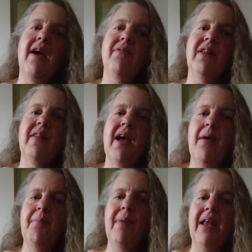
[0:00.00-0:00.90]
having
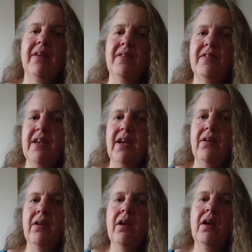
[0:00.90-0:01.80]
that balancing
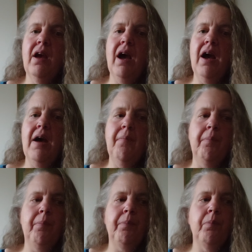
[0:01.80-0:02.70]

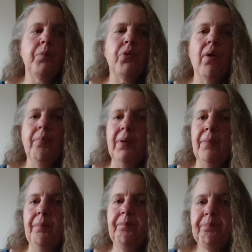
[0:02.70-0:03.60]

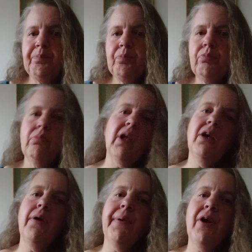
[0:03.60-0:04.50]
problem
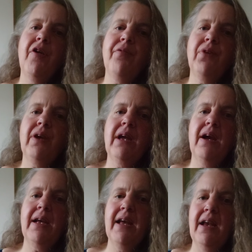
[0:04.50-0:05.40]
going off, and
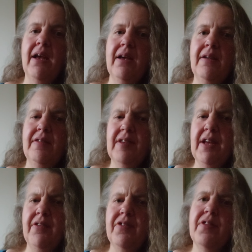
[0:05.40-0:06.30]
I get a
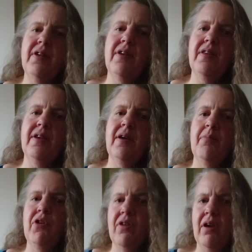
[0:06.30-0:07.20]
sense that
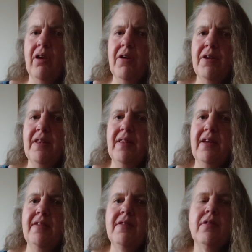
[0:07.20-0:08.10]
I'm not alone in
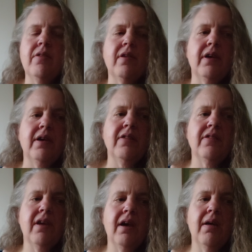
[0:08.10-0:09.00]
this, that